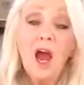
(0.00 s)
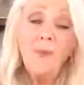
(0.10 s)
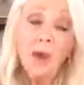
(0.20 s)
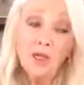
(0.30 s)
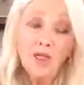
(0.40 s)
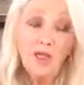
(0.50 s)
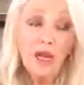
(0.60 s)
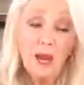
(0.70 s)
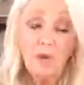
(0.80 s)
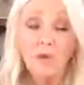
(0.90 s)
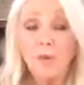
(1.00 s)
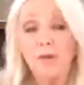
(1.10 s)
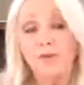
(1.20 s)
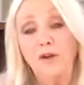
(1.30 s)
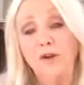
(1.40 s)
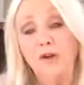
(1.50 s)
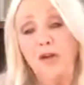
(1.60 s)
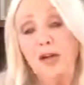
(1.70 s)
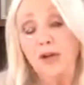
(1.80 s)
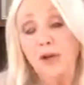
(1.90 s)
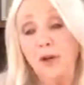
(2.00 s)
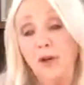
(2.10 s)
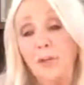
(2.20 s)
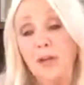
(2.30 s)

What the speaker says: Personally, I wouldn't put a future date on it,